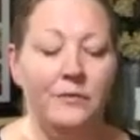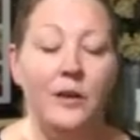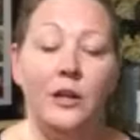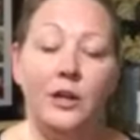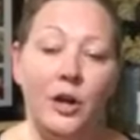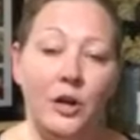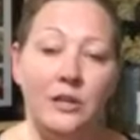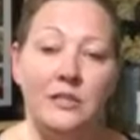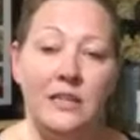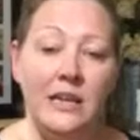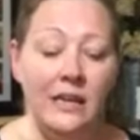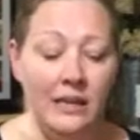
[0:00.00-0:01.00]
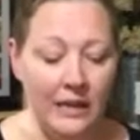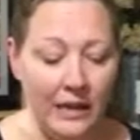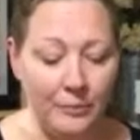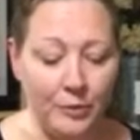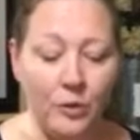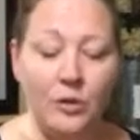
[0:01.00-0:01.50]
Follow courtesy
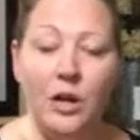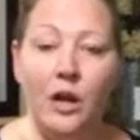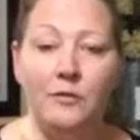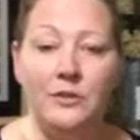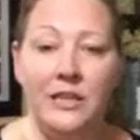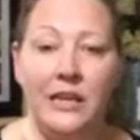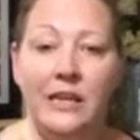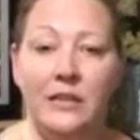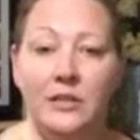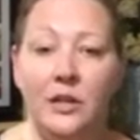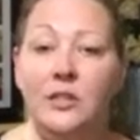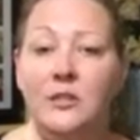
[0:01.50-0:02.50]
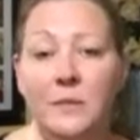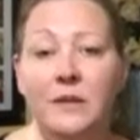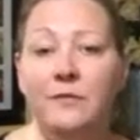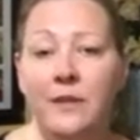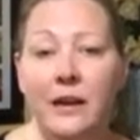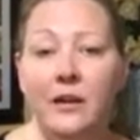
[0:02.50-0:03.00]
and protocol for taking turns. Be
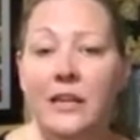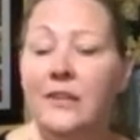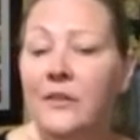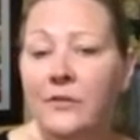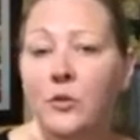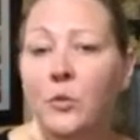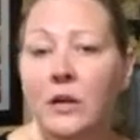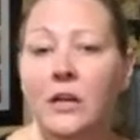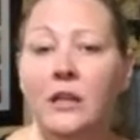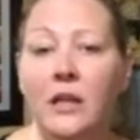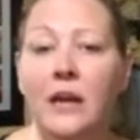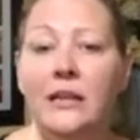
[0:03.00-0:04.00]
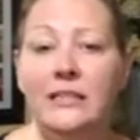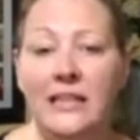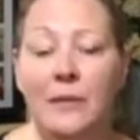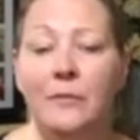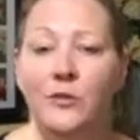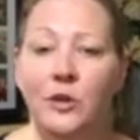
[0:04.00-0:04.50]
fair. Give everyone an allotted
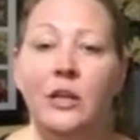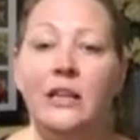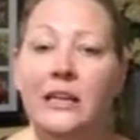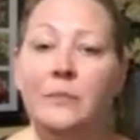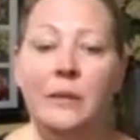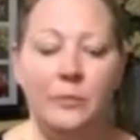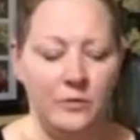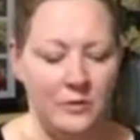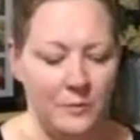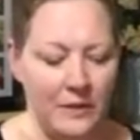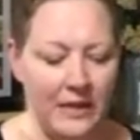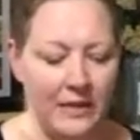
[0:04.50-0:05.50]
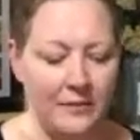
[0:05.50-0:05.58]
time if you're going to let people speak.